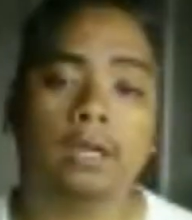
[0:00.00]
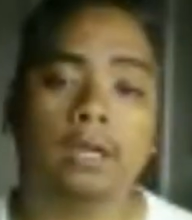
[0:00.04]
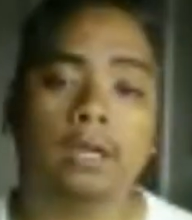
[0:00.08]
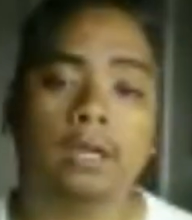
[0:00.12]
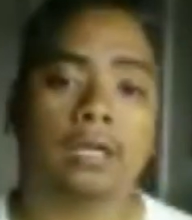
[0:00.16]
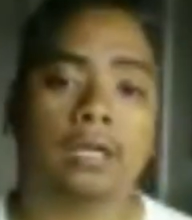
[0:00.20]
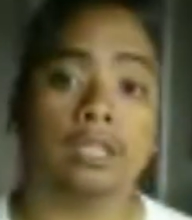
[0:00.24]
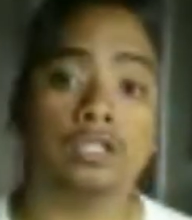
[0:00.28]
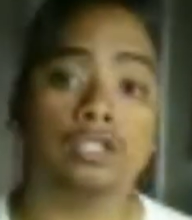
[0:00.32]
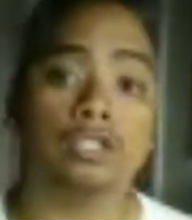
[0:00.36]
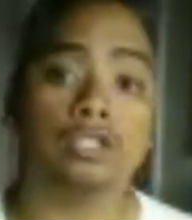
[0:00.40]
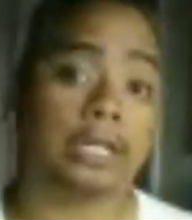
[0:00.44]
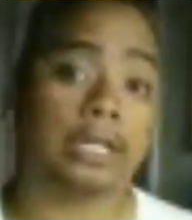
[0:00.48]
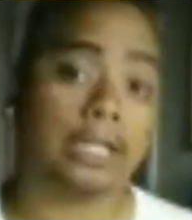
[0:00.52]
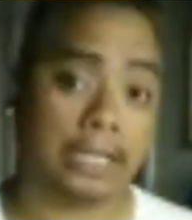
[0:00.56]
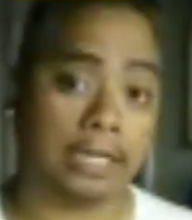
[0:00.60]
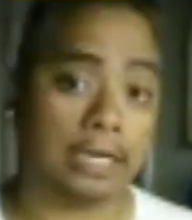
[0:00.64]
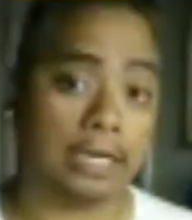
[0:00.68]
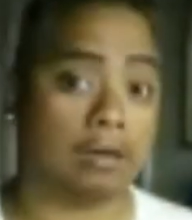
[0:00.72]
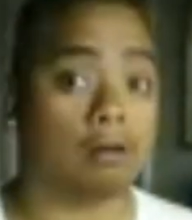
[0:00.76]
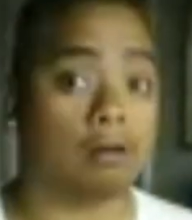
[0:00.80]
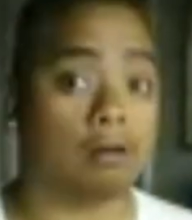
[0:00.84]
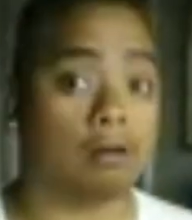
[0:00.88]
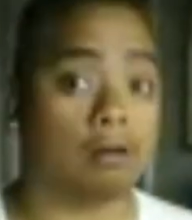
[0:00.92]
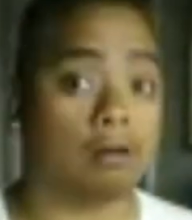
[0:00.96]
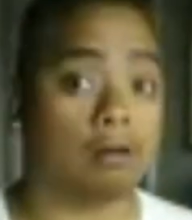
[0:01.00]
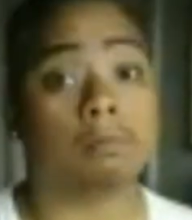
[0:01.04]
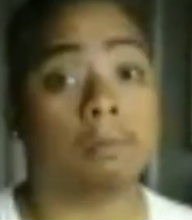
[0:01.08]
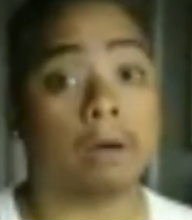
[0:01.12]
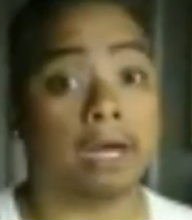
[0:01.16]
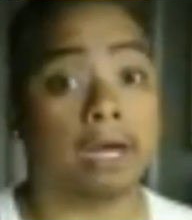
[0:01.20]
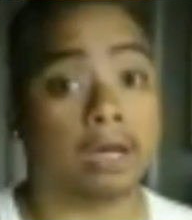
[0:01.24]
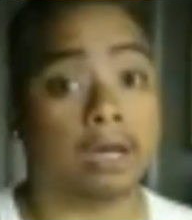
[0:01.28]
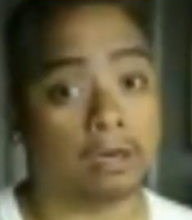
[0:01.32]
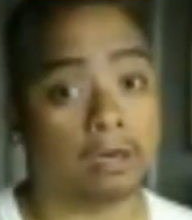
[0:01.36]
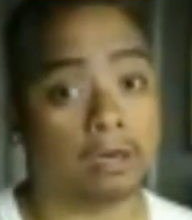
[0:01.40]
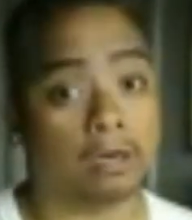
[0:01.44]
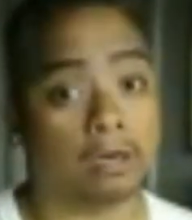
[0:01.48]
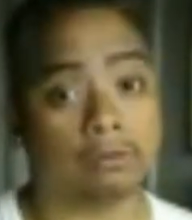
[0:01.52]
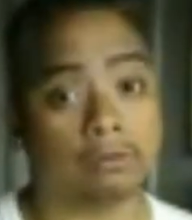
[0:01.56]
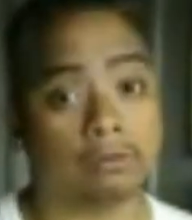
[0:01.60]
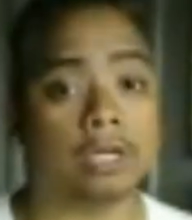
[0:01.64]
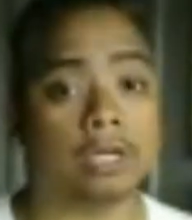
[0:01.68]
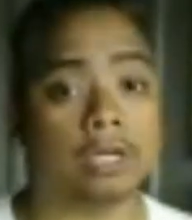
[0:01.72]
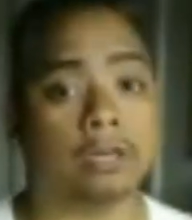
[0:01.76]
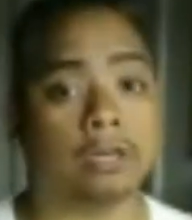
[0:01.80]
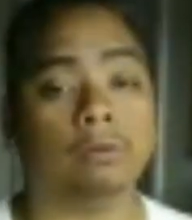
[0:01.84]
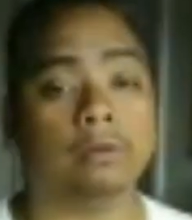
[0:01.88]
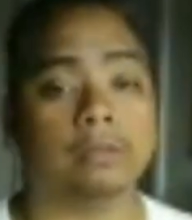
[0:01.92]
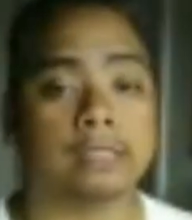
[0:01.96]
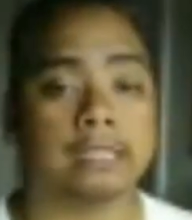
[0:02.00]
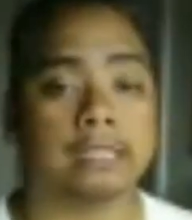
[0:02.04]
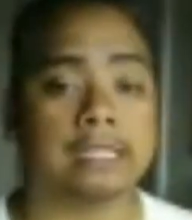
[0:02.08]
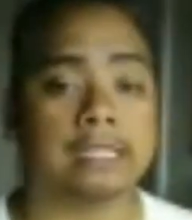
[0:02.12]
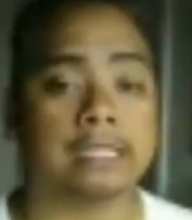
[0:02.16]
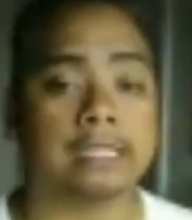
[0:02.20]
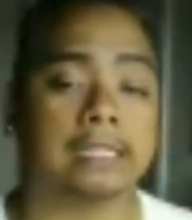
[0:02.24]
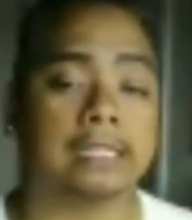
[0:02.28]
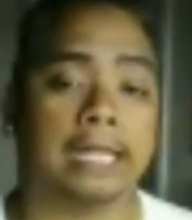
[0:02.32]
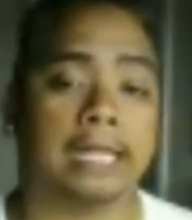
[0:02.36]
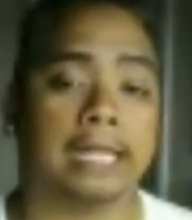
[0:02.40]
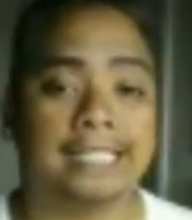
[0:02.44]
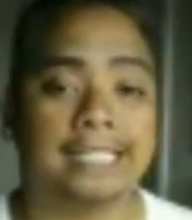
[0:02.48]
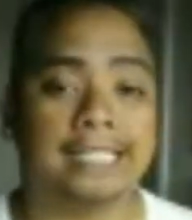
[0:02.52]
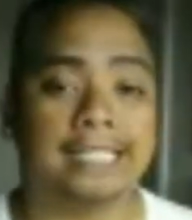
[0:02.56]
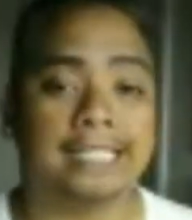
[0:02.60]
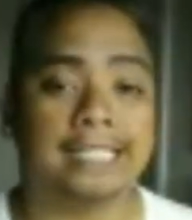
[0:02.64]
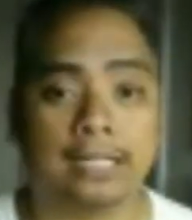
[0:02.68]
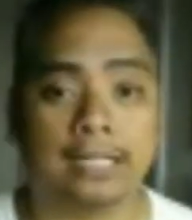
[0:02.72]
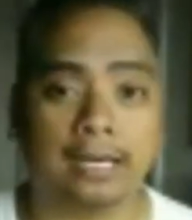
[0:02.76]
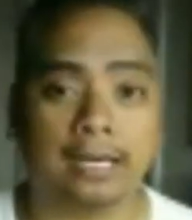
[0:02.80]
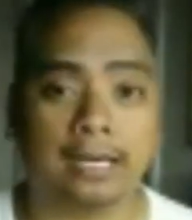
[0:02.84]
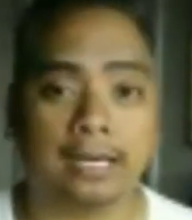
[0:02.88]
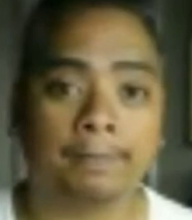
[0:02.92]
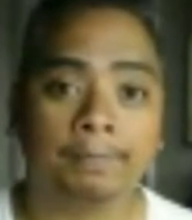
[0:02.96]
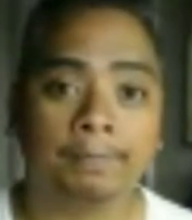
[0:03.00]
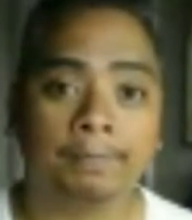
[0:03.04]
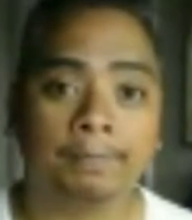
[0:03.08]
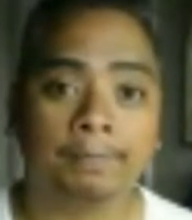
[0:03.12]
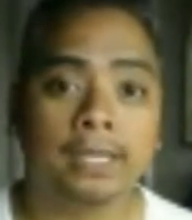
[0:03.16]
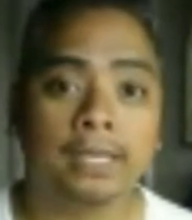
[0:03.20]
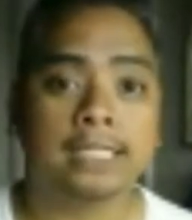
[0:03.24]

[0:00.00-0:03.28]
and check that out on my other channel, which is Lazy Tech